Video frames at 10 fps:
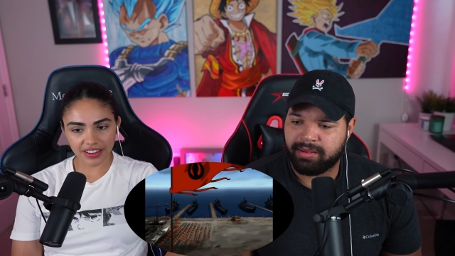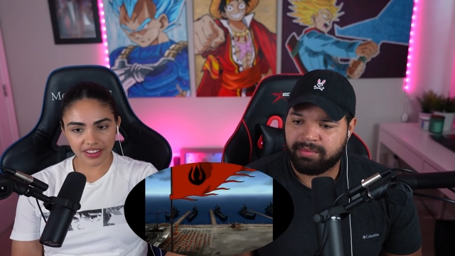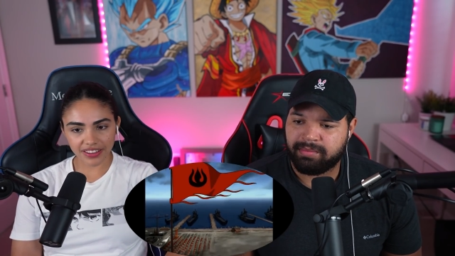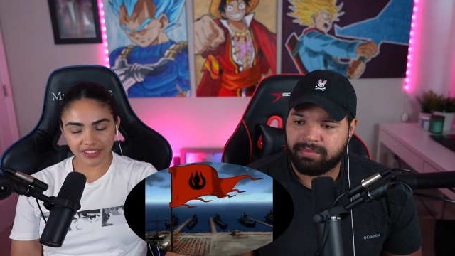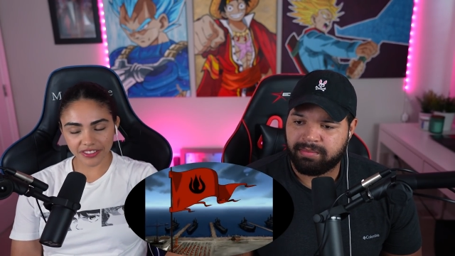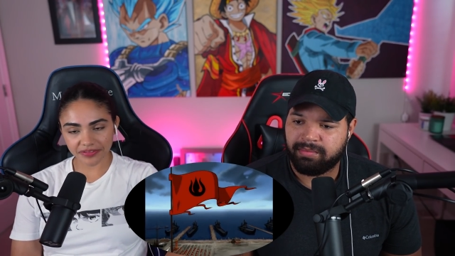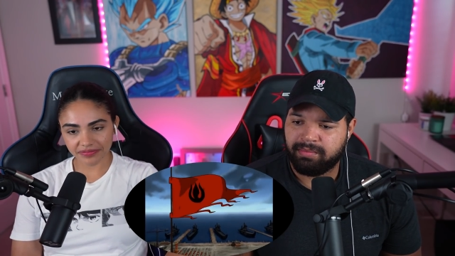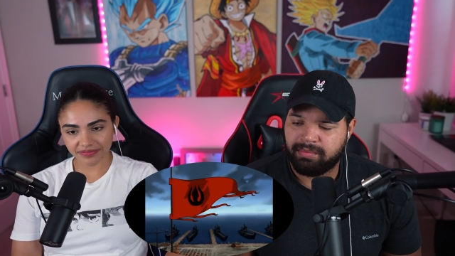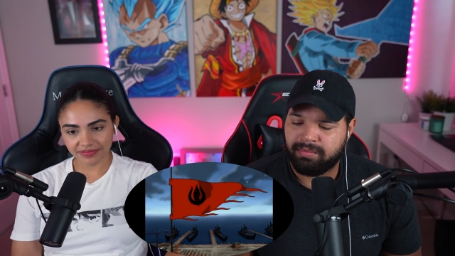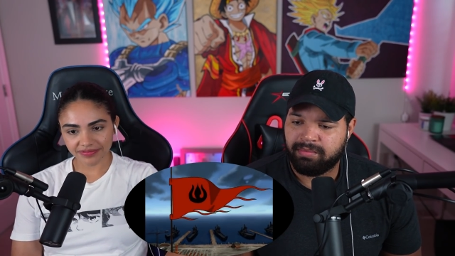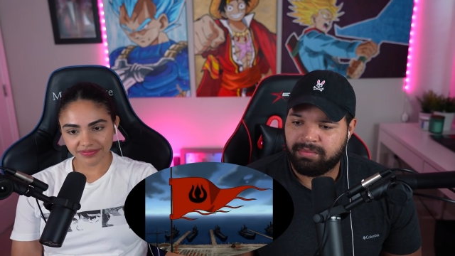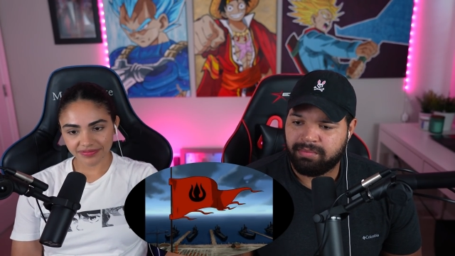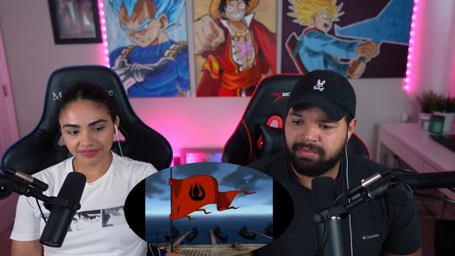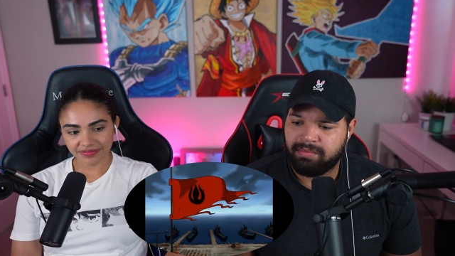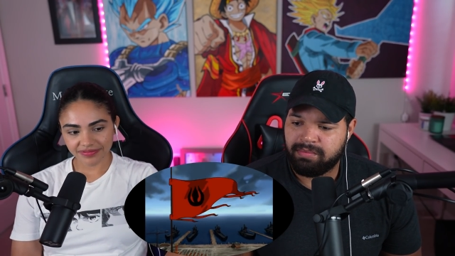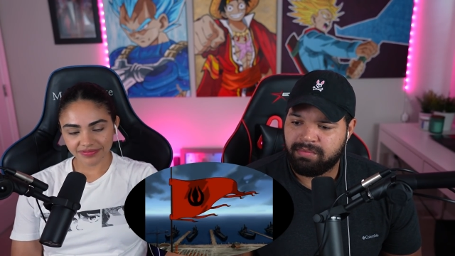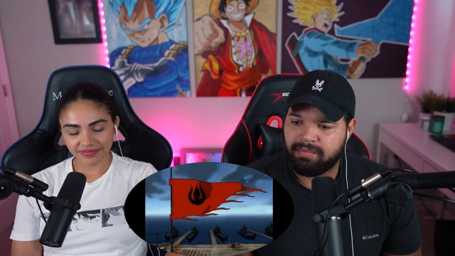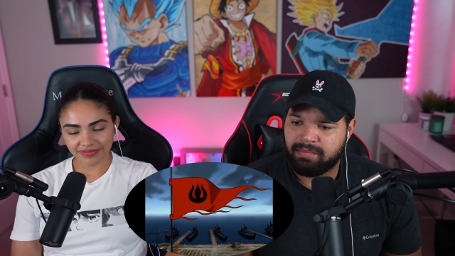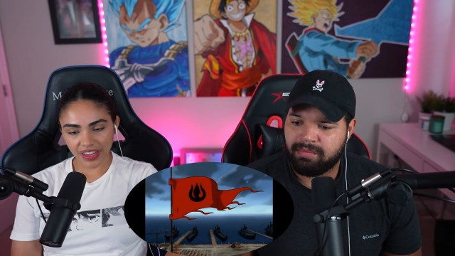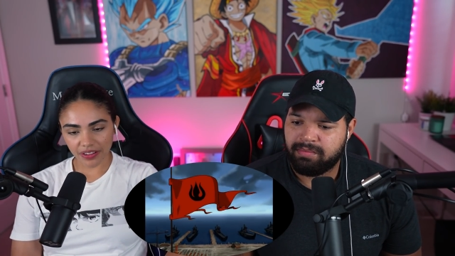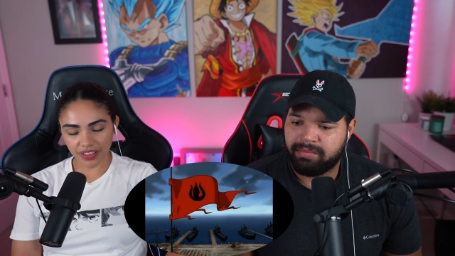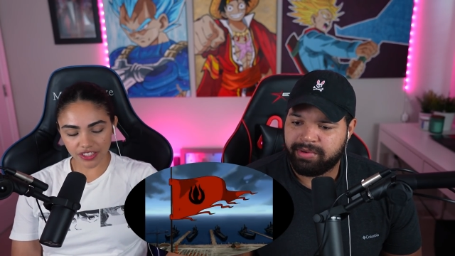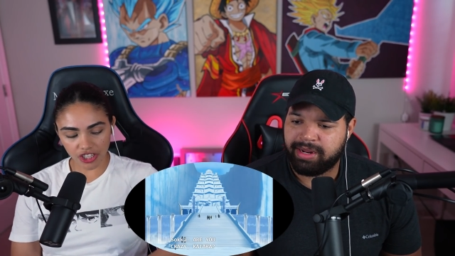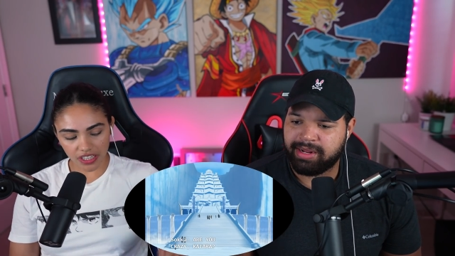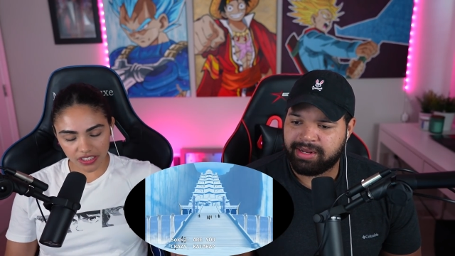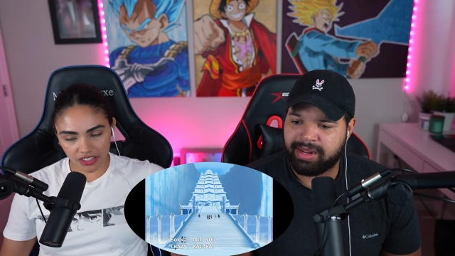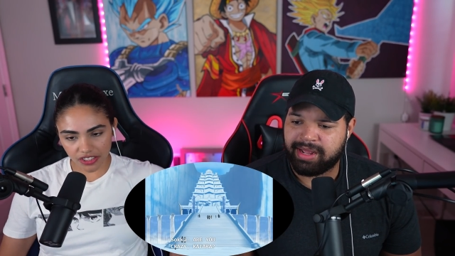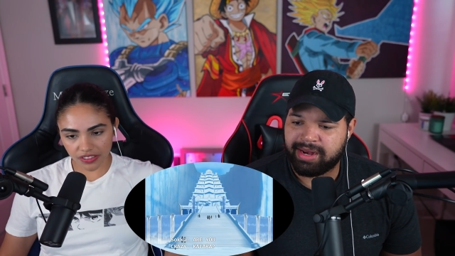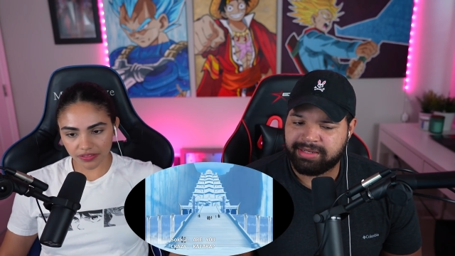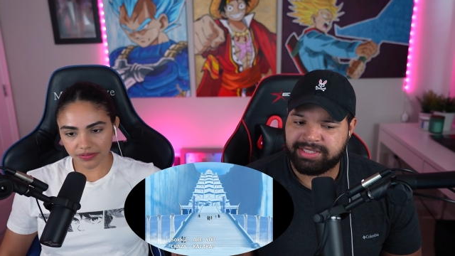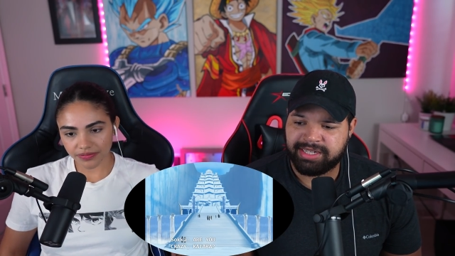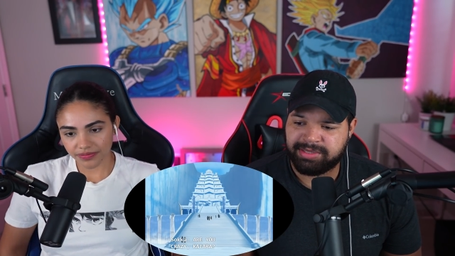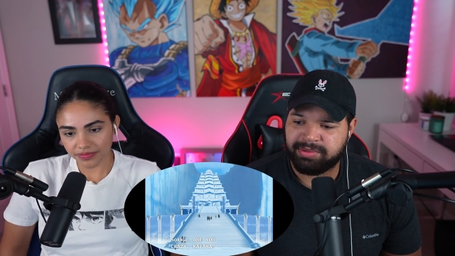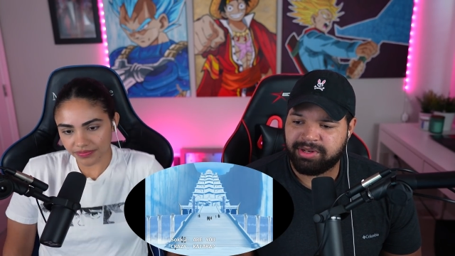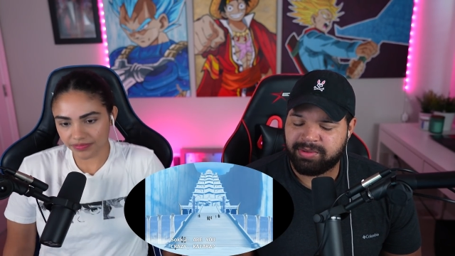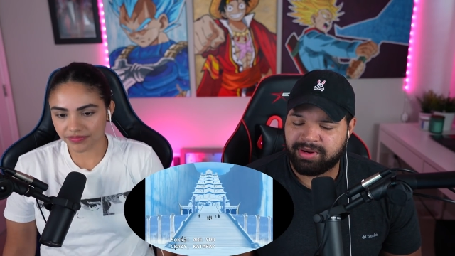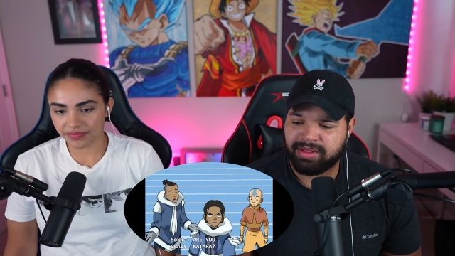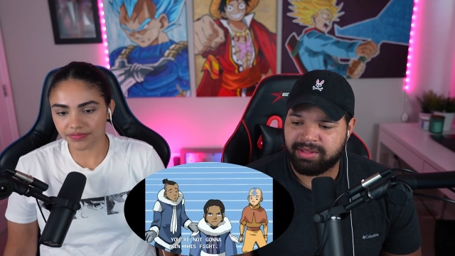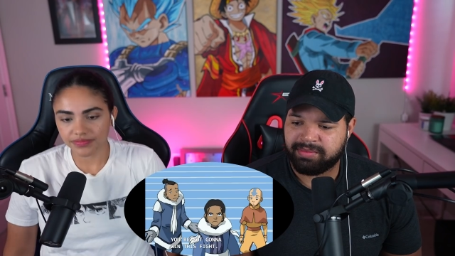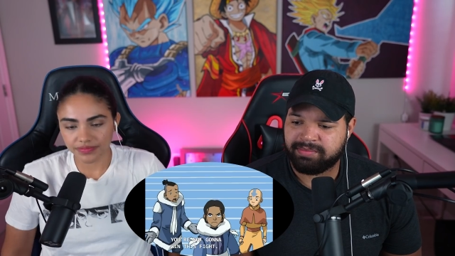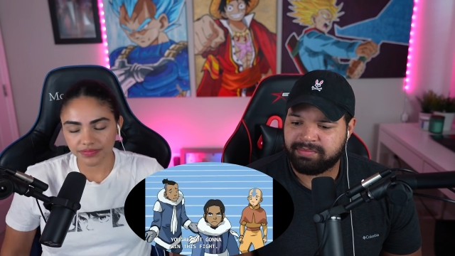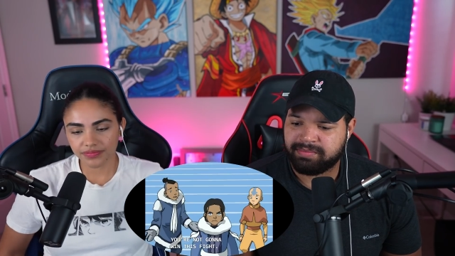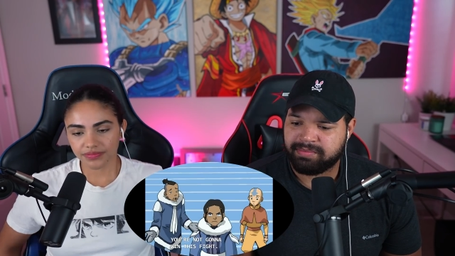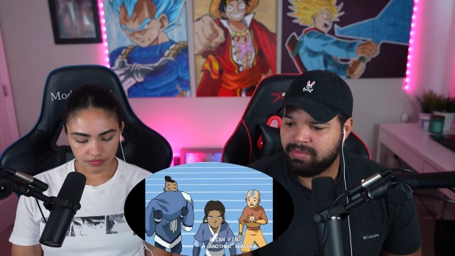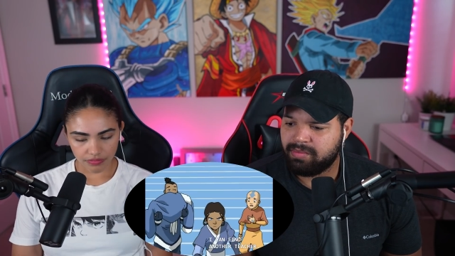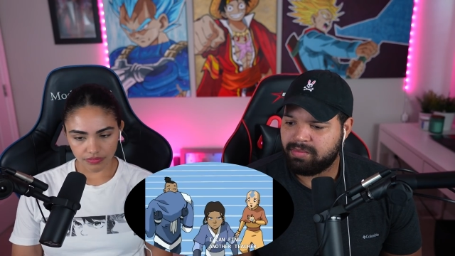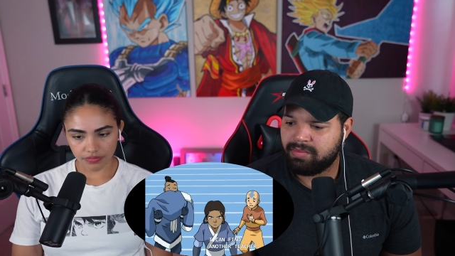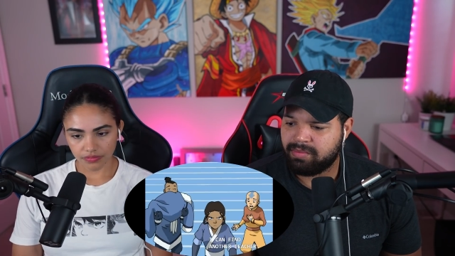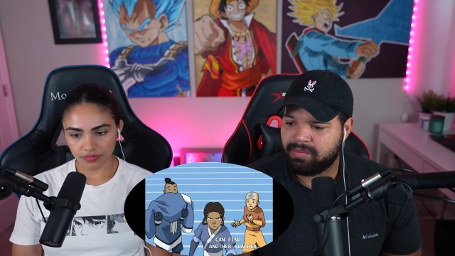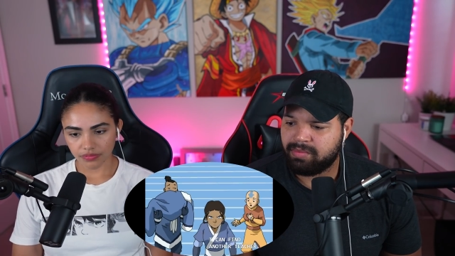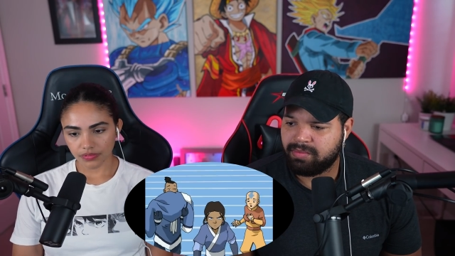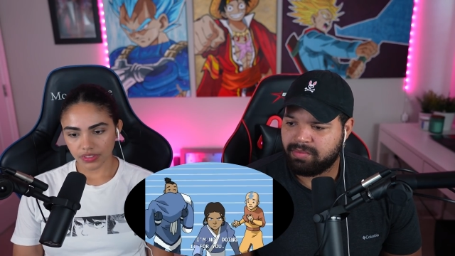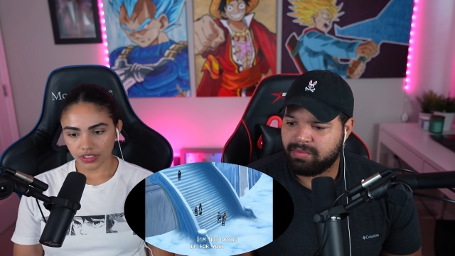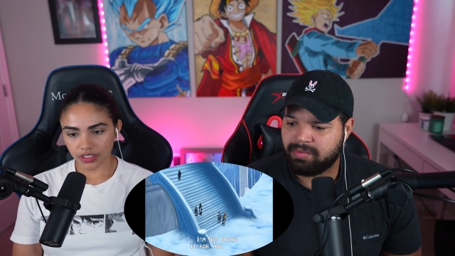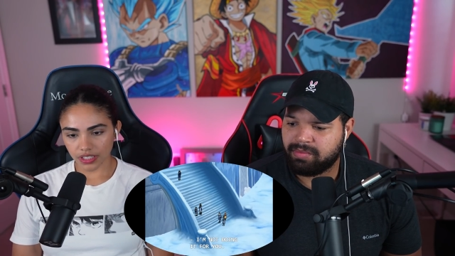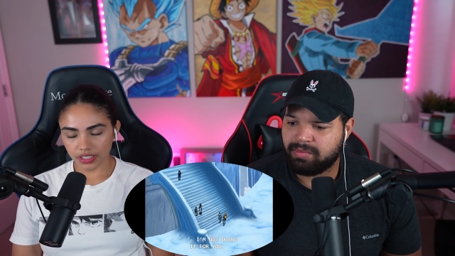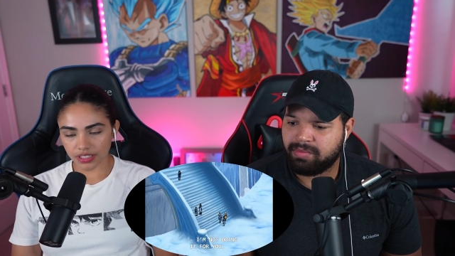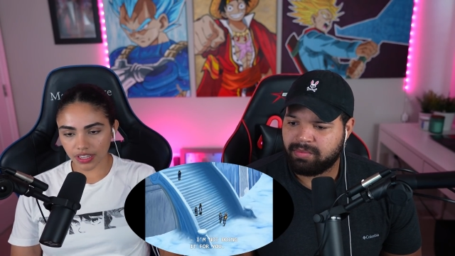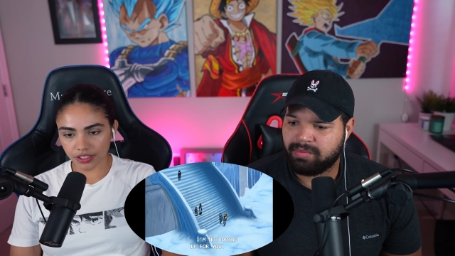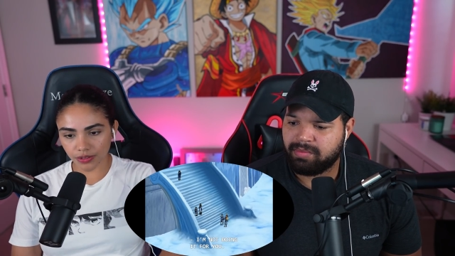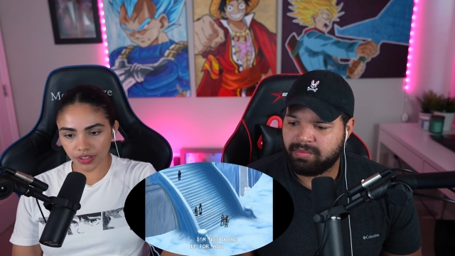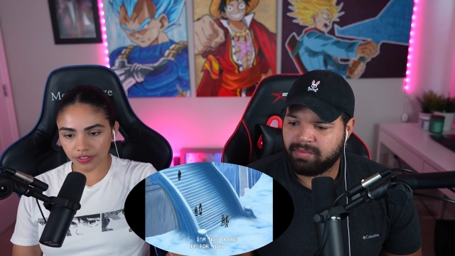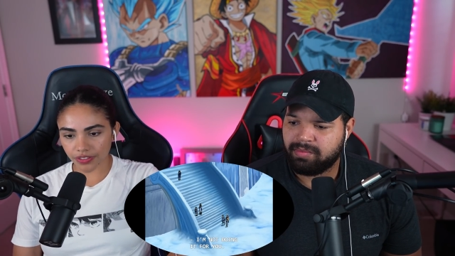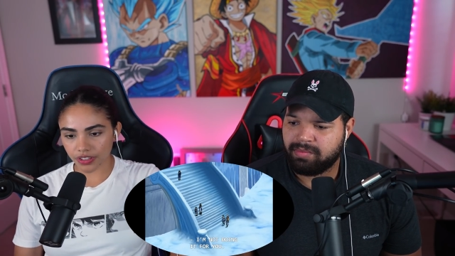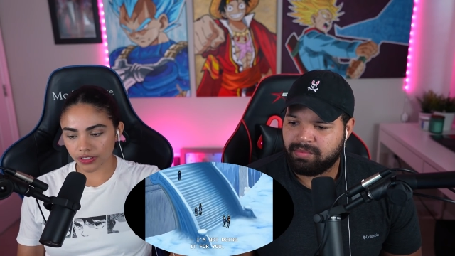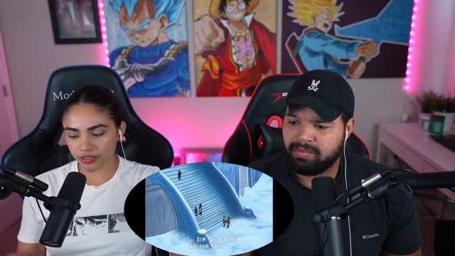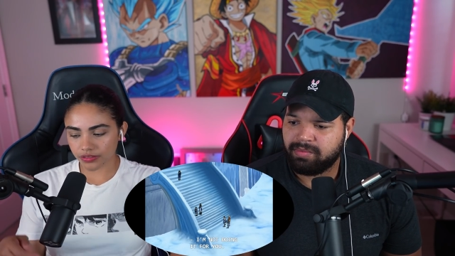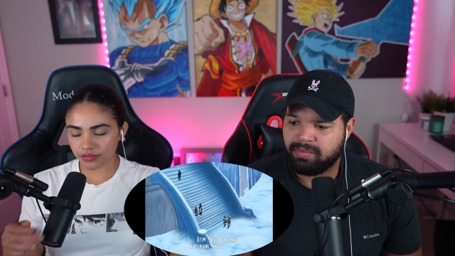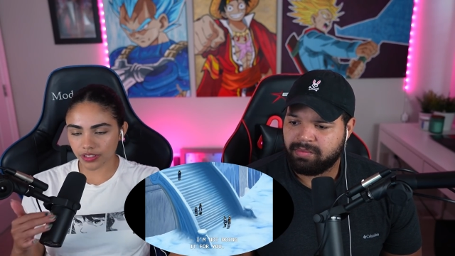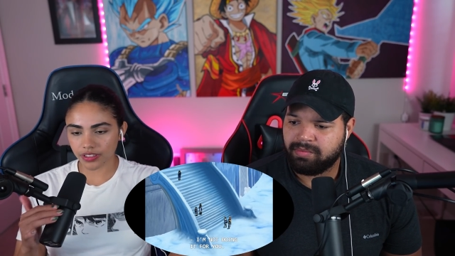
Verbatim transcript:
Speaker 1: uh. Everything that, changed. That, kind
Speaker 2: of changed pretty quickly.
Speaker 1: She is not doing it for you.